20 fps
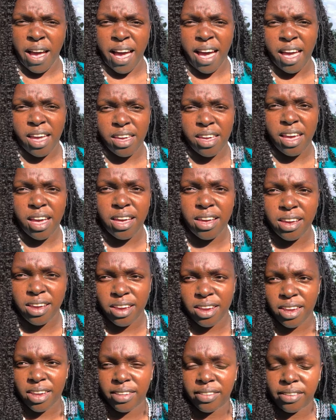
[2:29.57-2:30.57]
Hi
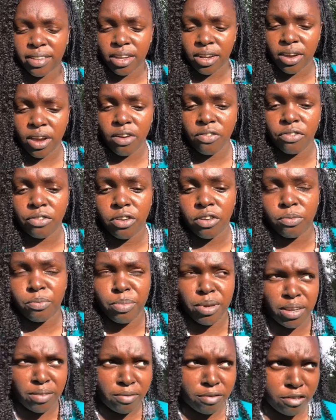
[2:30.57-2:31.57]
guys, I know I've not
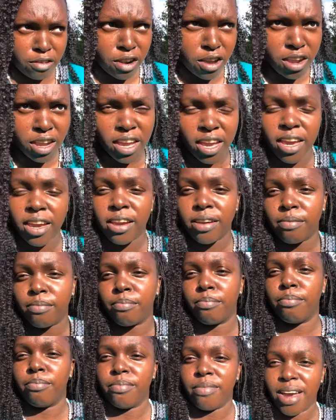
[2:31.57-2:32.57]
been vlogging,
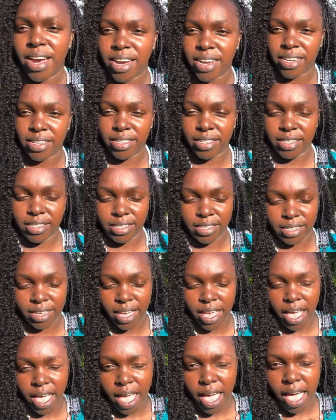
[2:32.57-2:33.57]
but
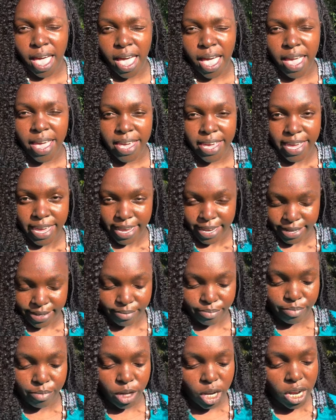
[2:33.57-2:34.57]
yeah,
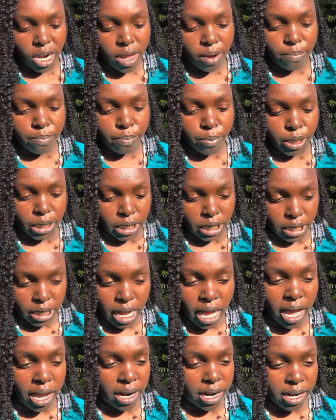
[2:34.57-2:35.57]
I'm gonna put
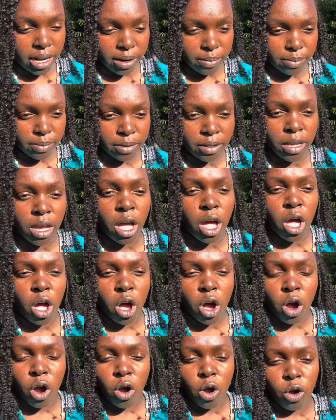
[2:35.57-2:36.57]
clips
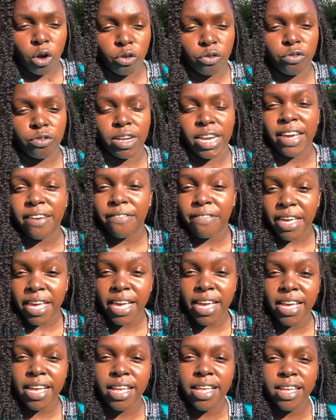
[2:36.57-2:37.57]
of
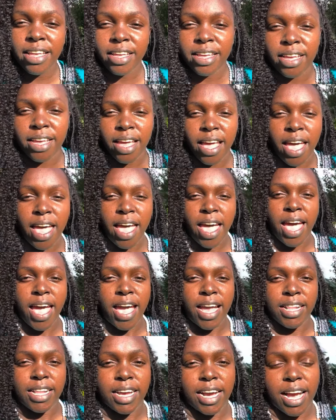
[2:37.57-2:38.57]
living
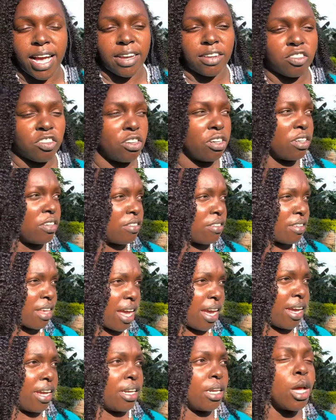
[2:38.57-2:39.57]
in the
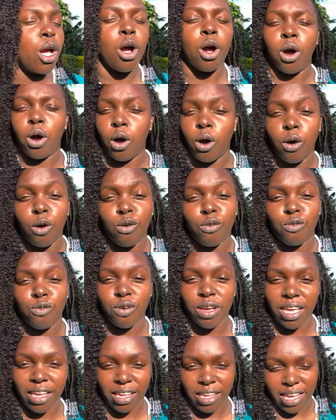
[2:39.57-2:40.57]
countryside of
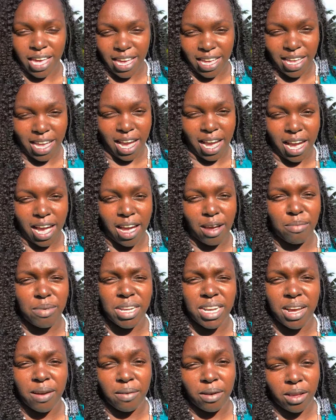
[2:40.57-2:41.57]
Kenya. I'm
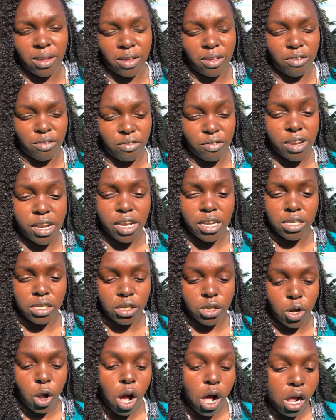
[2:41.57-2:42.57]
in a village
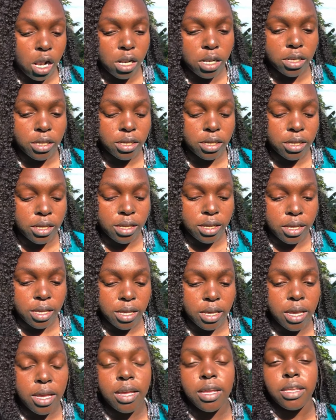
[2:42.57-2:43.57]
called
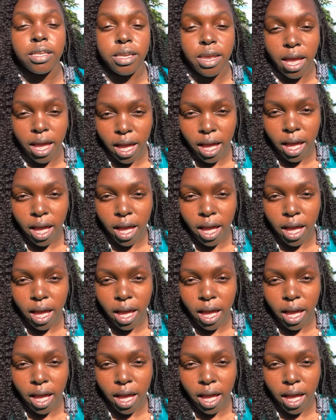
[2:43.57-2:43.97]
Na